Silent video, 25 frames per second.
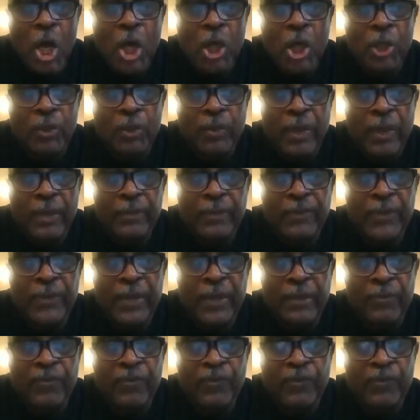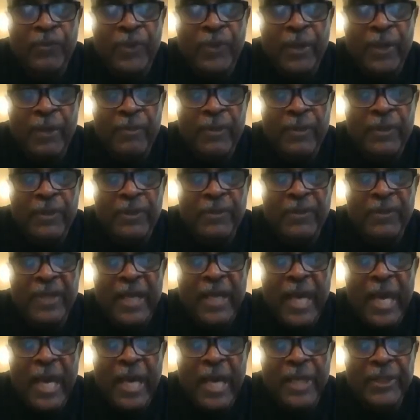great pyramids of
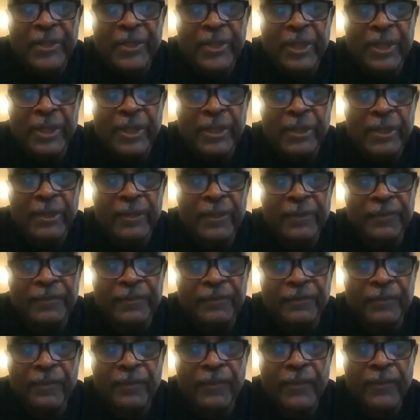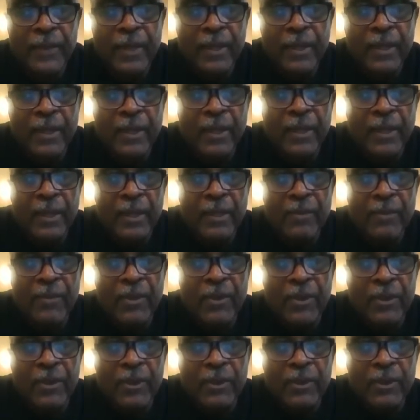Giza. We're
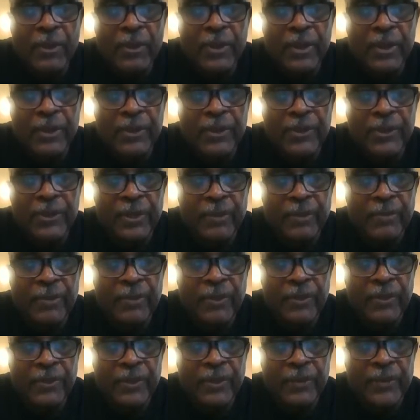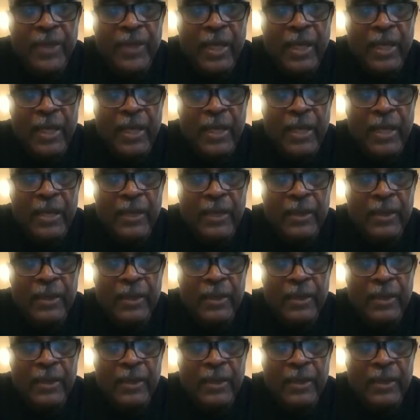going to look at the symbols of the Ankh.